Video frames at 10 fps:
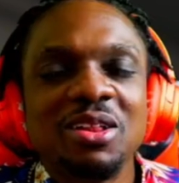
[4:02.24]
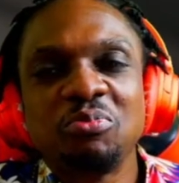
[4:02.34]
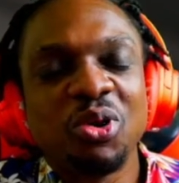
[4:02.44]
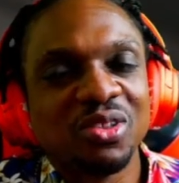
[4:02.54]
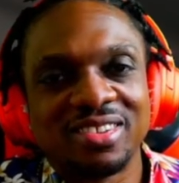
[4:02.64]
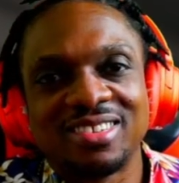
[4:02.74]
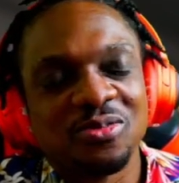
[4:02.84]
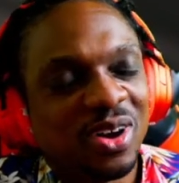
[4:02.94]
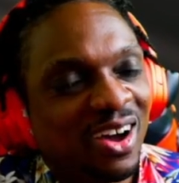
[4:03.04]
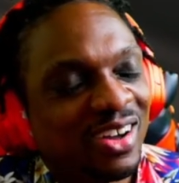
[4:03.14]
impulses
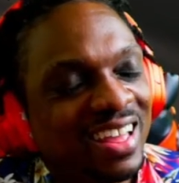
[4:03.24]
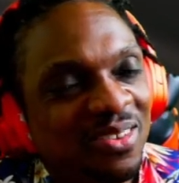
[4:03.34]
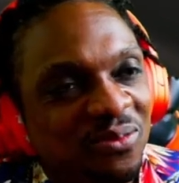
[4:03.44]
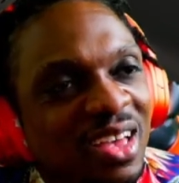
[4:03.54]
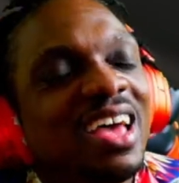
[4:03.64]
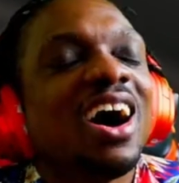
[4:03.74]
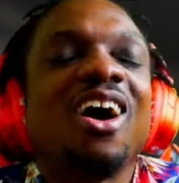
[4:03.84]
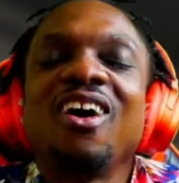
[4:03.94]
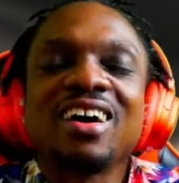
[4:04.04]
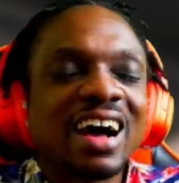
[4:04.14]
about him.
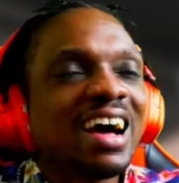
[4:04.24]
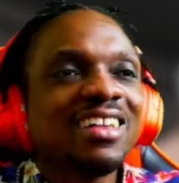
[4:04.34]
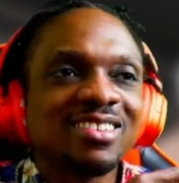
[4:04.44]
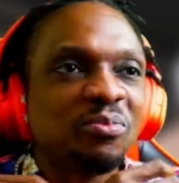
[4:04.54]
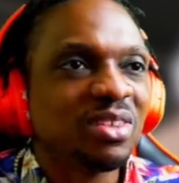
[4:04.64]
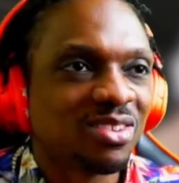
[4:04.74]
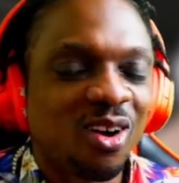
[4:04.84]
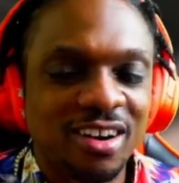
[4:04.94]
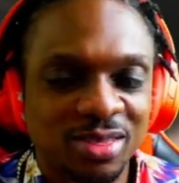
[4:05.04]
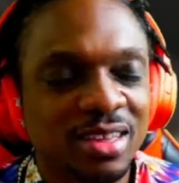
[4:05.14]
All kinds of
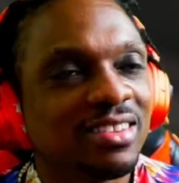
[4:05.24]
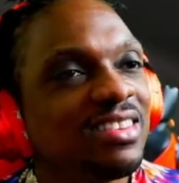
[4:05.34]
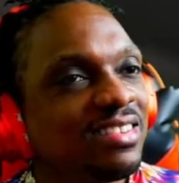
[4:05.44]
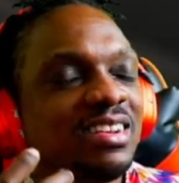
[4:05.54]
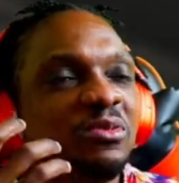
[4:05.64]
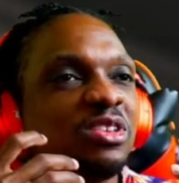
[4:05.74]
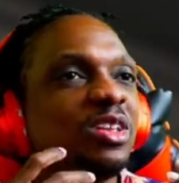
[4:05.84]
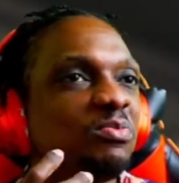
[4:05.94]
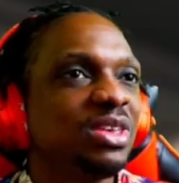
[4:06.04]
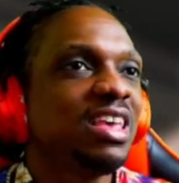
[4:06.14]
bizarre things. He sleeps
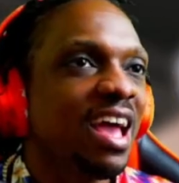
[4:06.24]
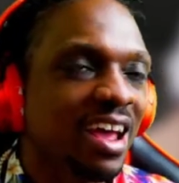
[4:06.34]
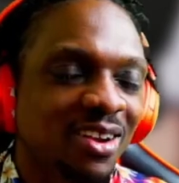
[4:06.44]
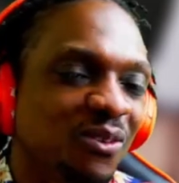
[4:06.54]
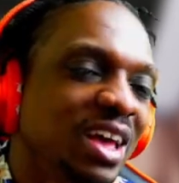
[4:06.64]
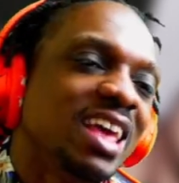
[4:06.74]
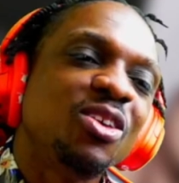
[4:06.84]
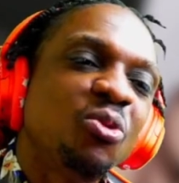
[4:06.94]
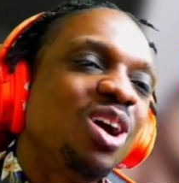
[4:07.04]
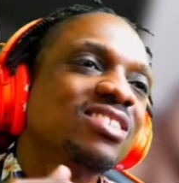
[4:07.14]
in the piano.
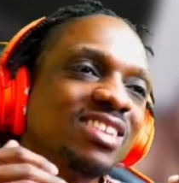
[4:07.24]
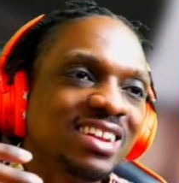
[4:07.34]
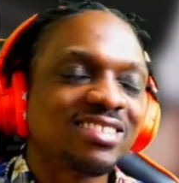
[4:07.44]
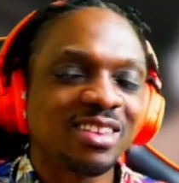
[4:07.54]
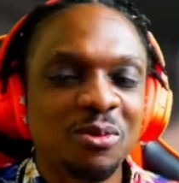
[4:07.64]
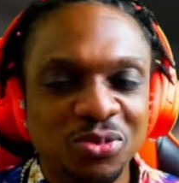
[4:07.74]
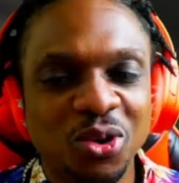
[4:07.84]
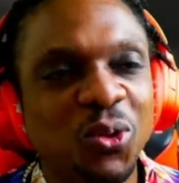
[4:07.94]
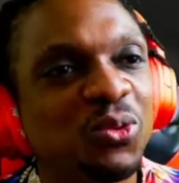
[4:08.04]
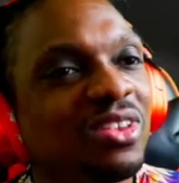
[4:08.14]
He walks on his
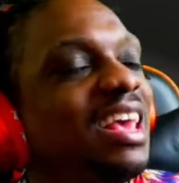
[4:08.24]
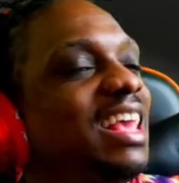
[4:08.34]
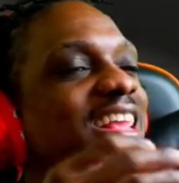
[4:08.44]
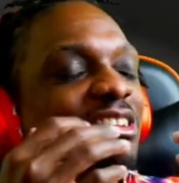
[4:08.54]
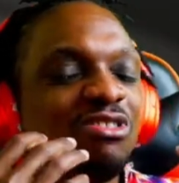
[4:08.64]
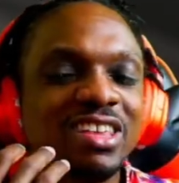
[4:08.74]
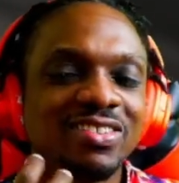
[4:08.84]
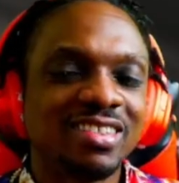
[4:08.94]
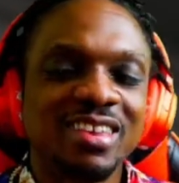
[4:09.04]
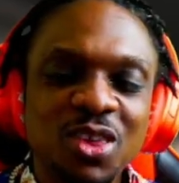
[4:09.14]
tiptoes. He
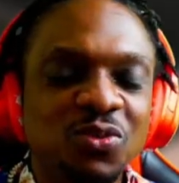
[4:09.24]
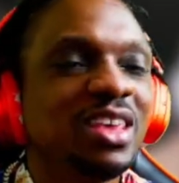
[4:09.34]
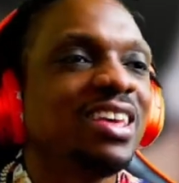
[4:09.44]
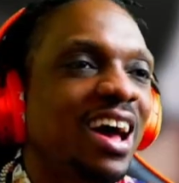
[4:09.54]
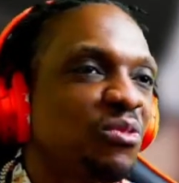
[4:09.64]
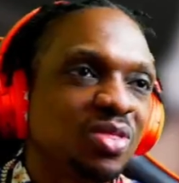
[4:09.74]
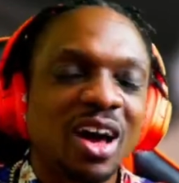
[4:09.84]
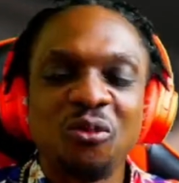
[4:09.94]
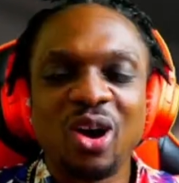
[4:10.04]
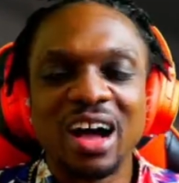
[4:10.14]
reads the TV guide without